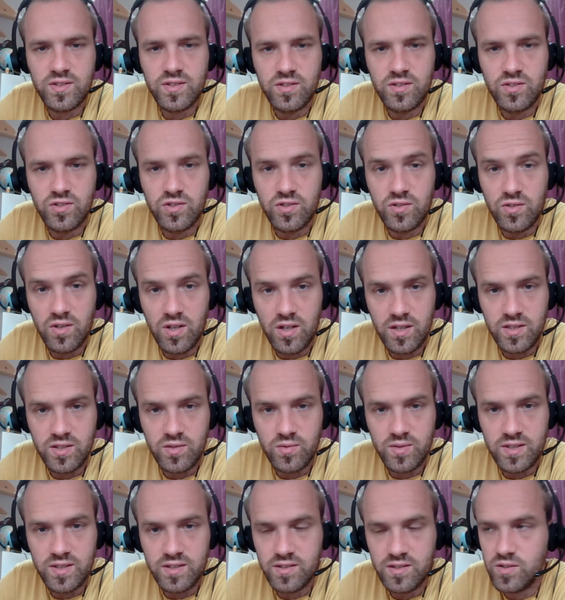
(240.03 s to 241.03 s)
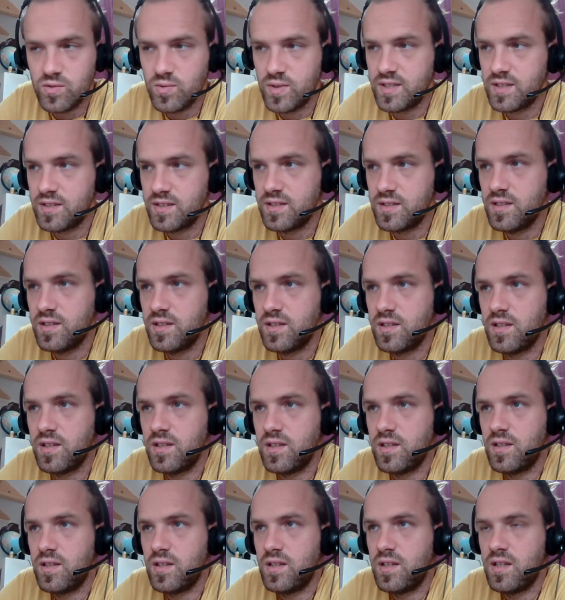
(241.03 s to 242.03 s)
in July 2020,
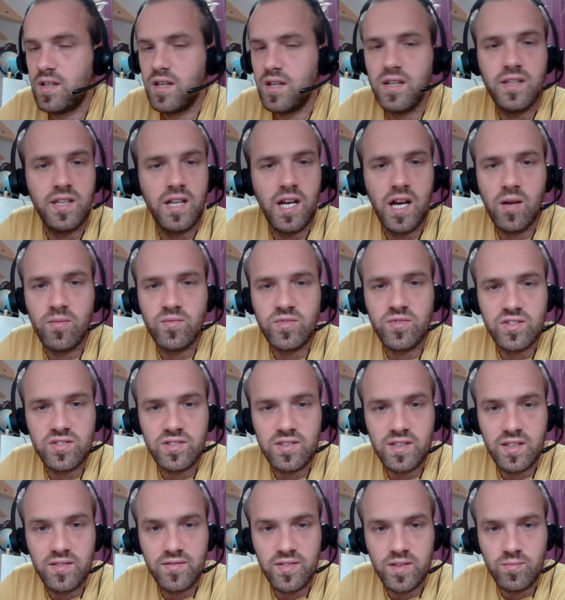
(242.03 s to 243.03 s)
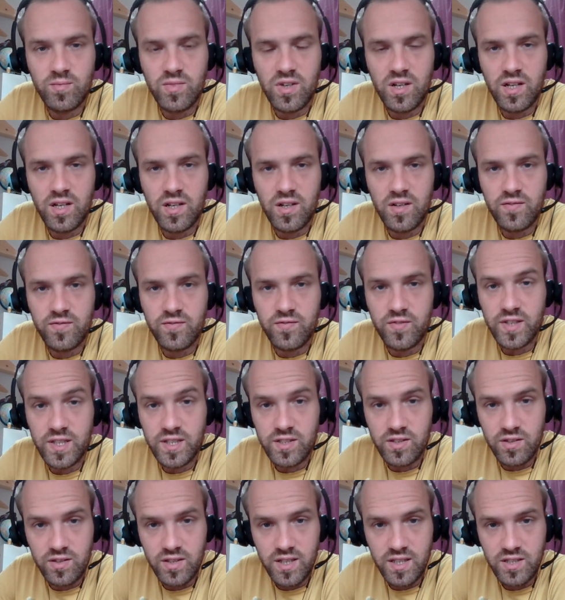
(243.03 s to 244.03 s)
and now I'm just living by free
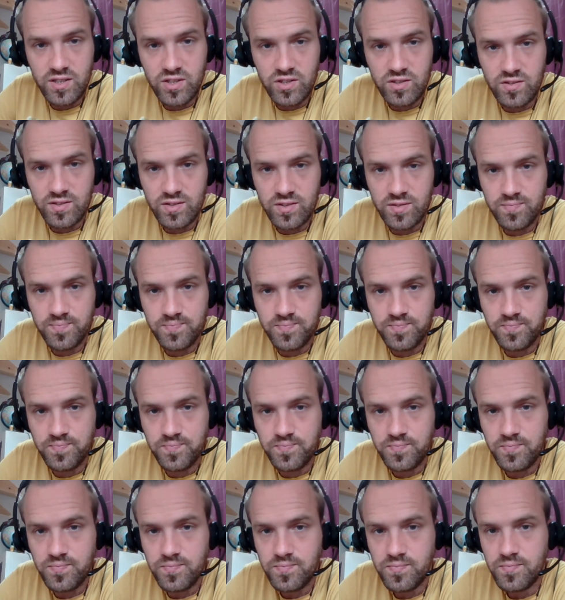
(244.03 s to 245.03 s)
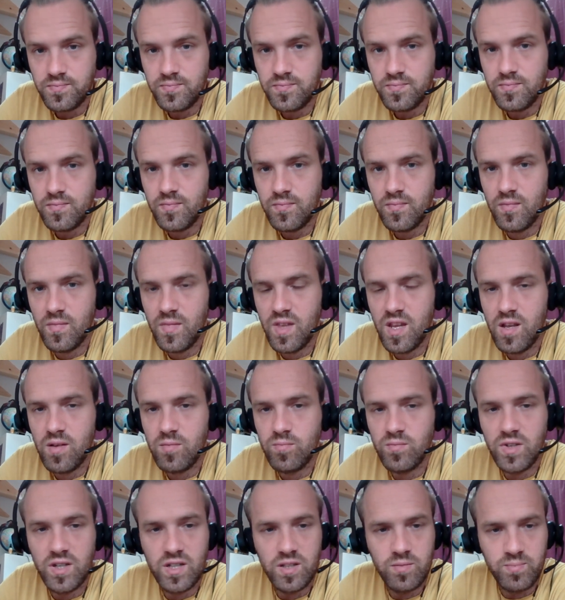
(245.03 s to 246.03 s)
donations
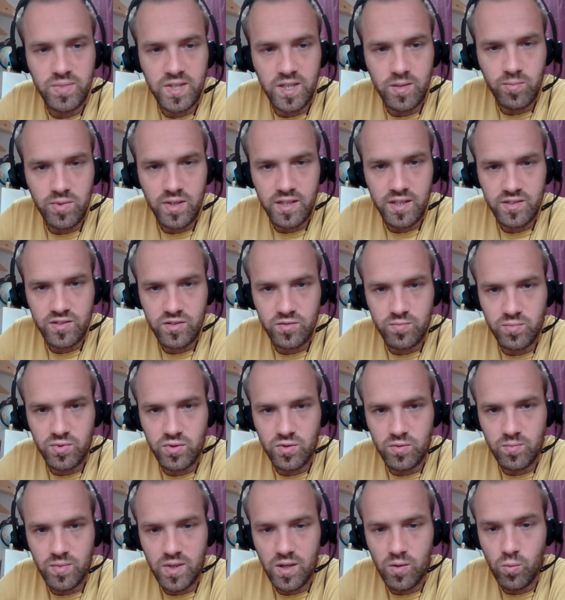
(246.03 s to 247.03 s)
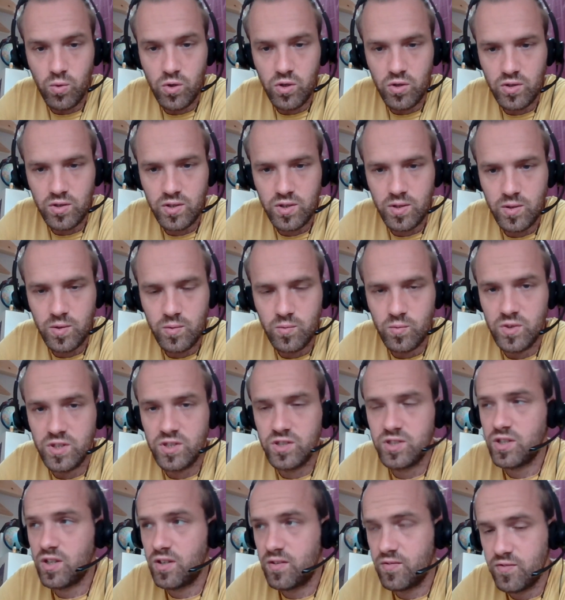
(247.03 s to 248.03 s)
by the people that support my work,
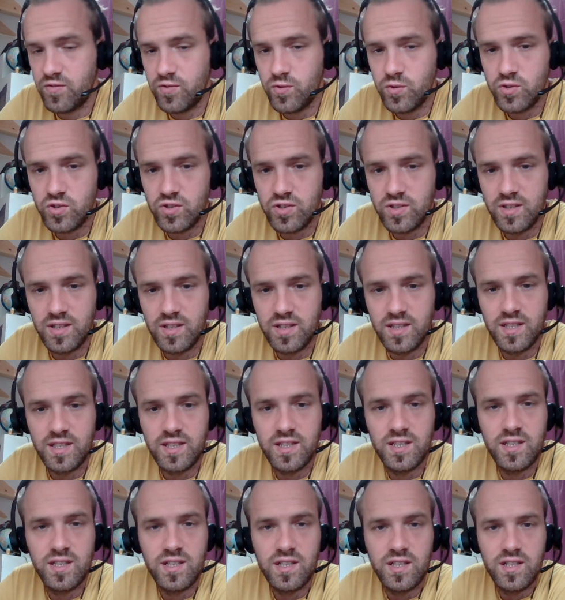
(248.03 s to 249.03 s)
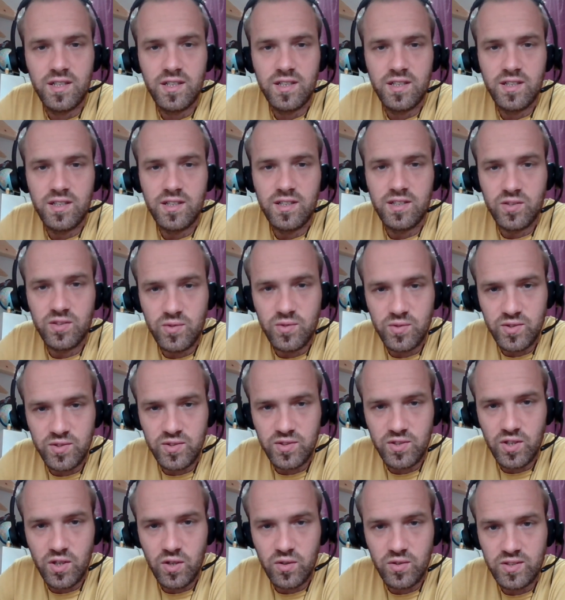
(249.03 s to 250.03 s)
which unfortunately is
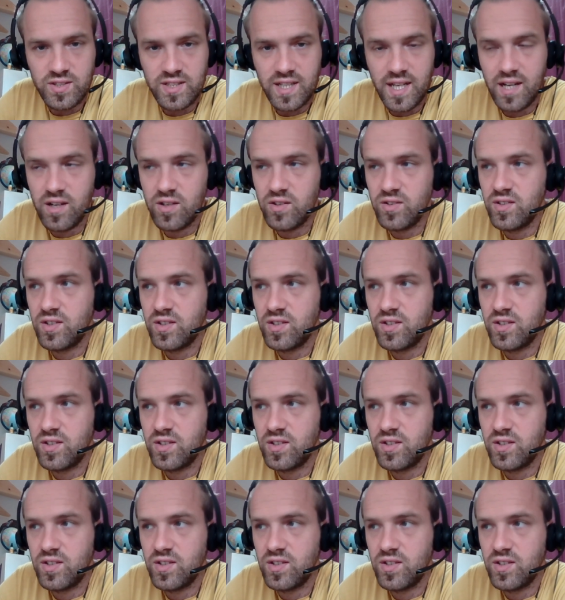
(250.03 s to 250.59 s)
also going down.